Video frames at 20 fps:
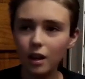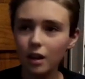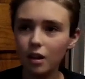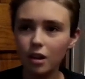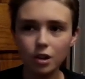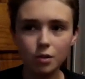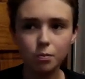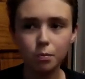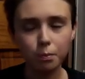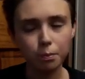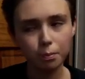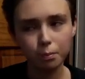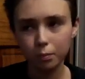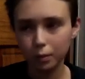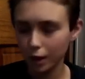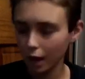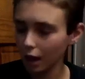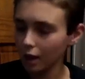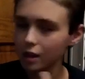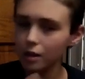You just
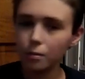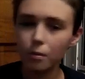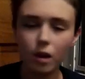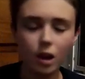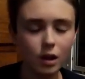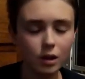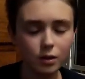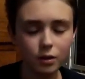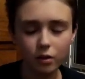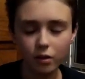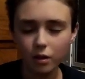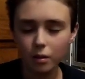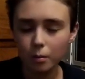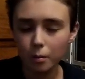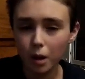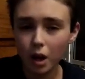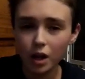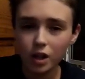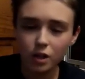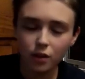pluck some
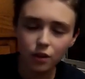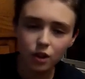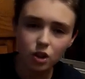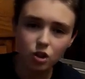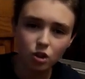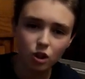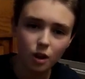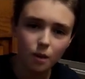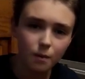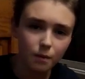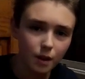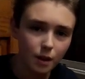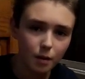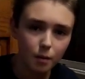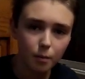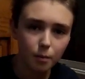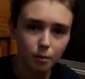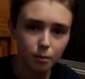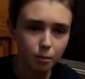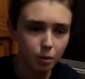moss off the tree,
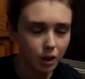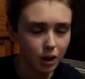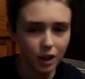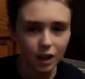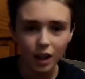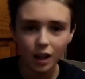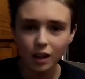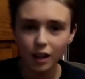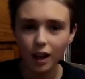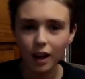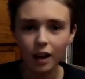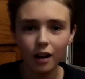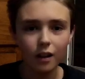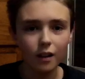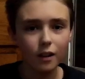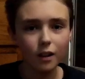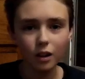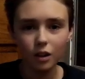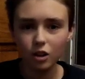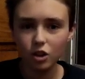put it in there,
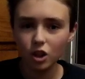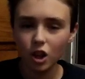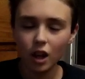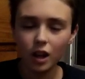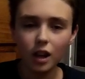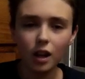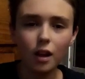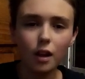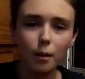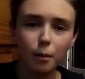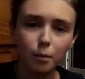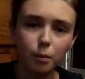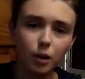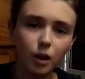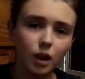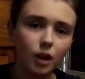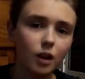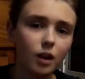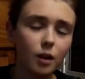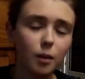shut it and put
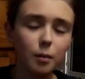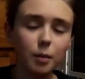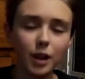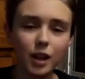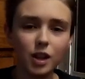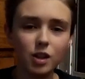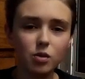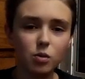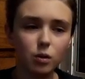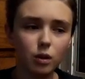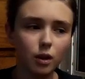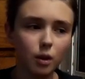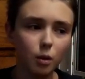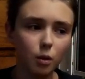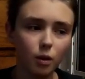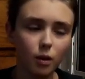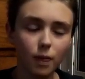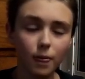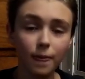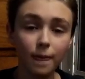it in a place where the
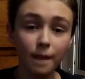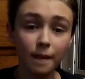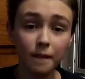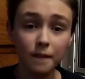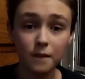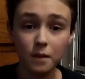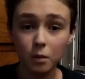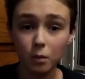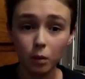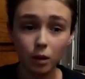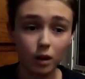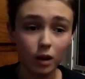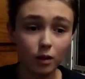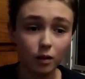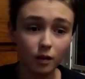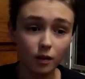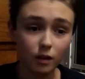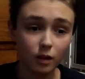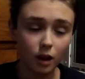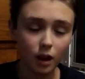where
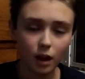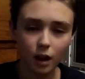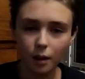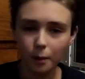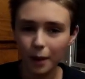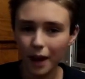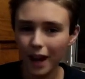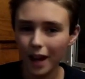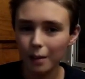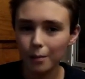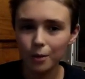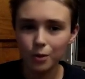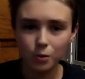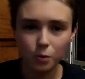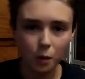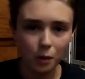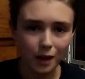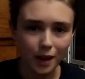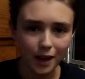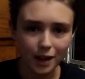um, animals
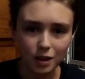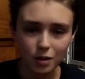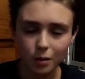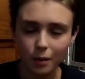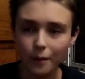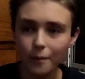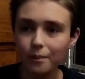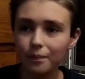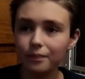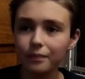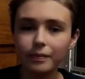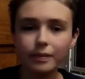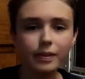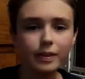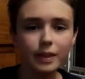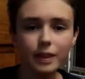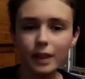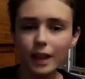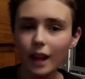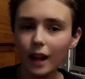won't get to it,
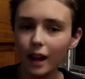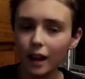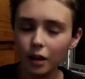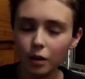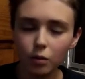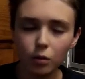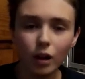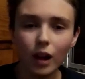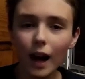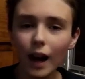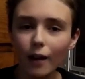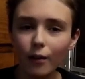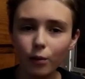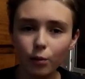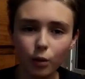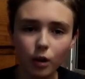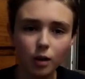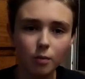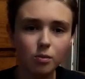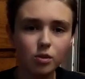and you will have
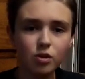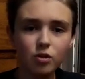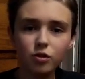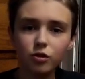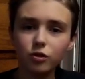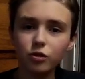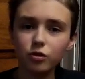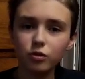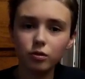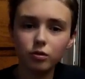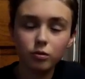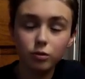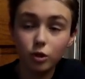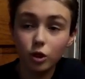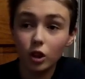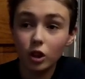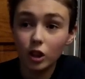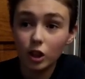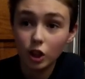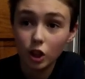worms for
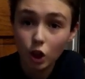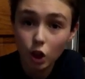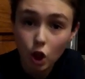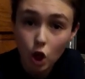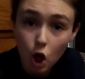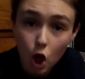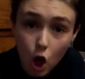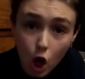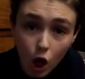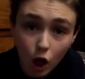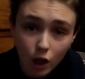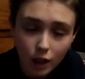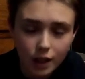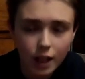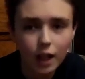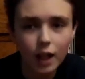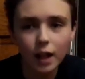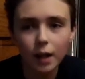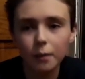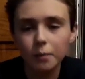a long
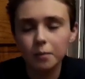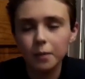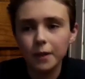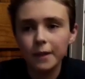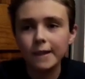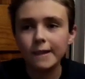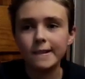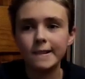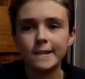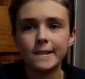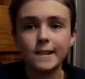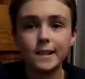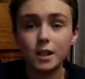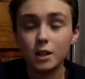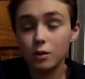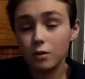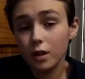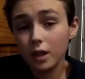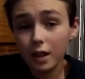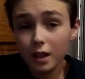time, and it
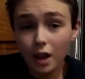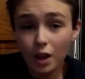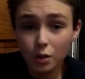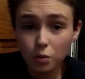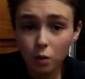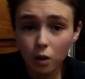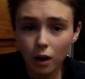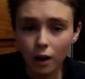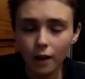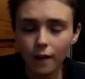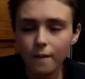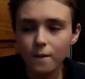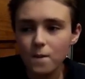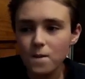really does work.